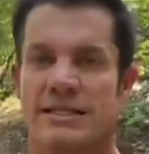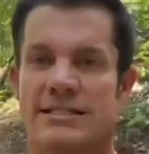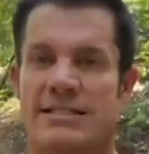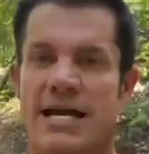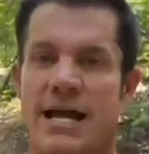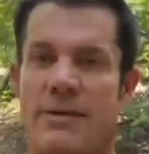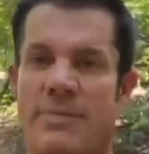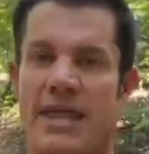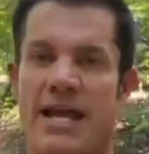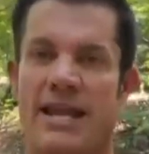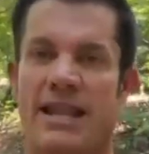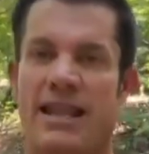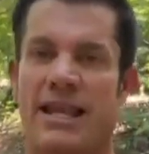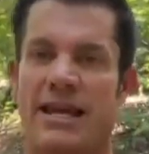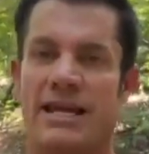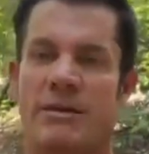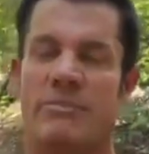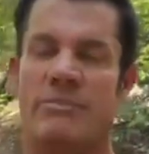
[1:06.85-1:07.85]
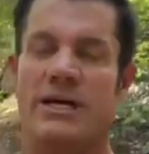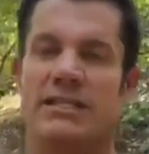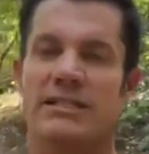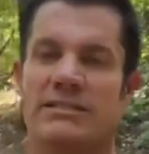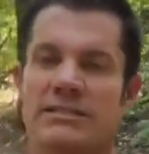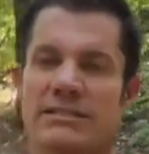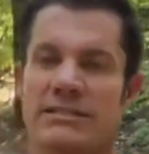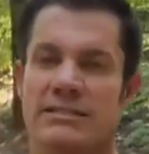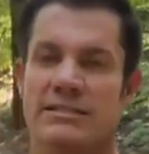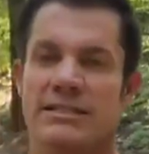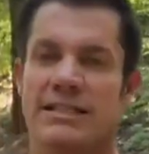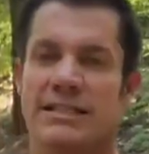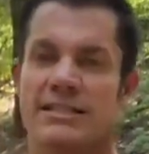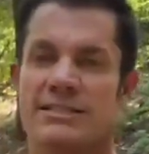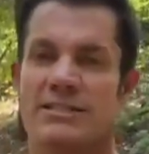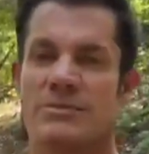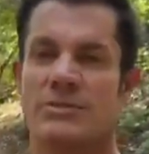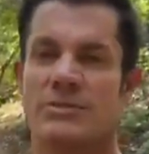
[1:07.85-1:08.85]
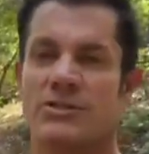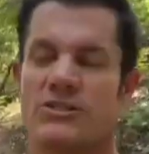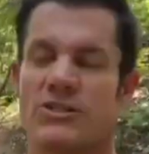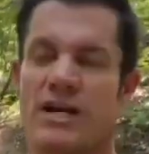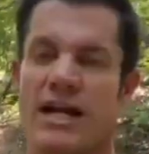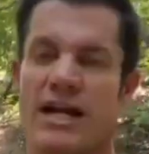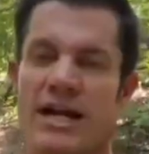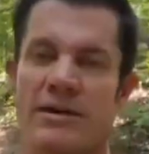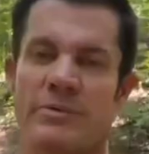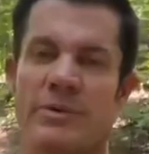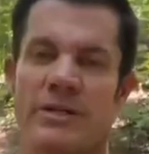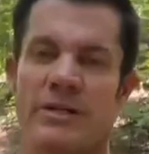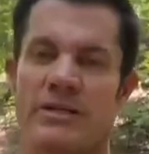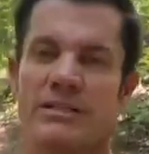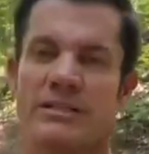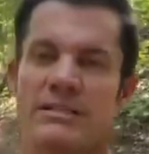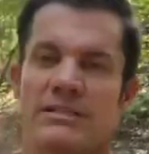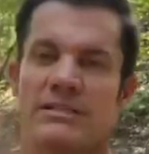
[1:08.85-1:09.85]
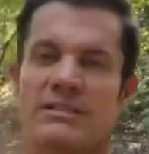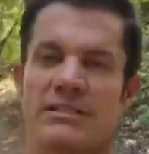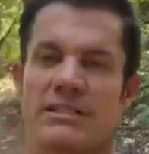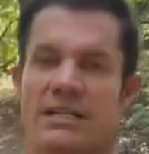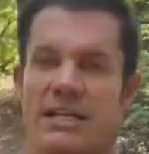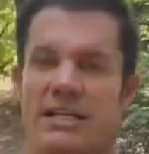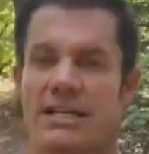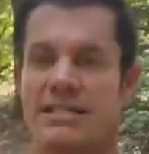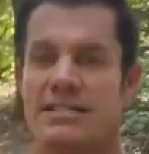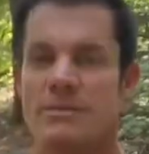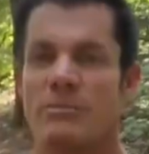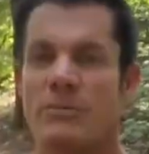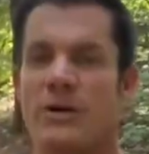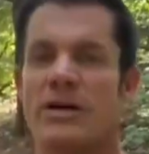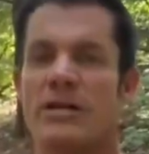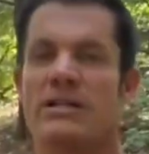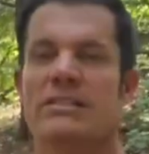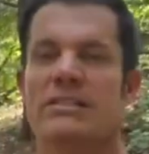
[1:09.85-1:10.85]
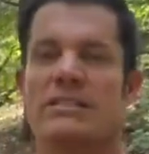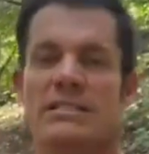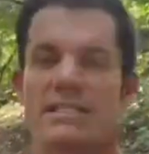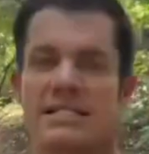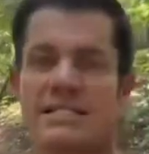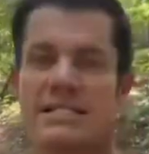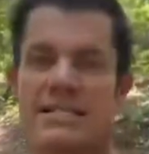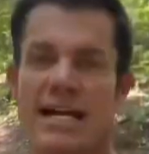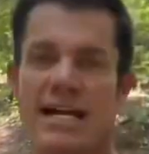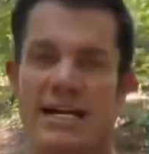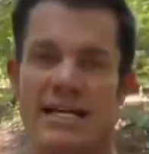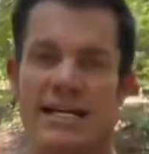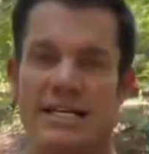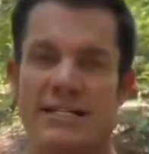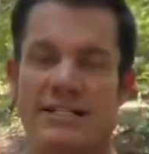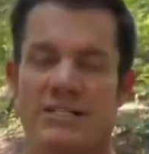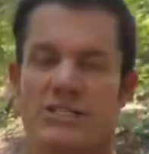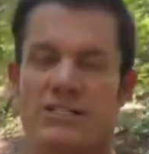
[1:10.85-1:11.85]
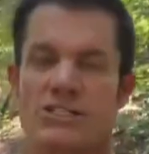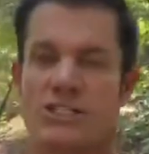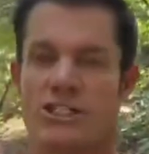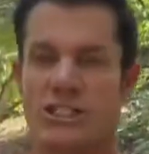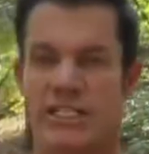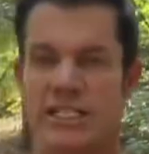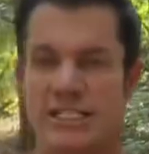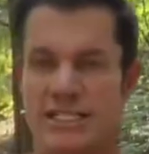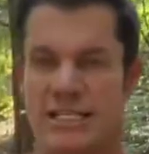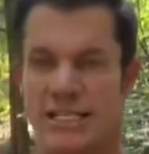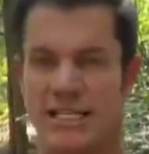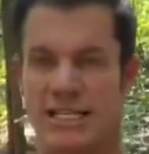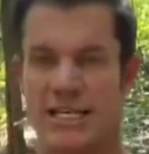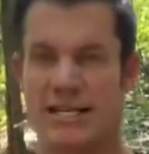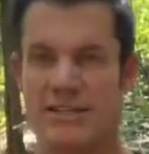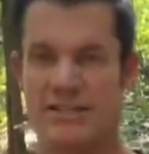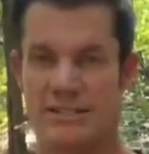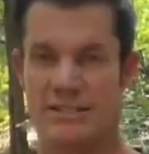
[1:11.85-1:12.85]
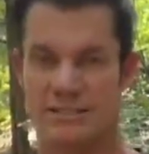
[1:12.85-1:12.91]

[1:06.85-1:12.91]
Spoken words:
Tap that like button, hit subscribe, and let's embark on this exciting journey together.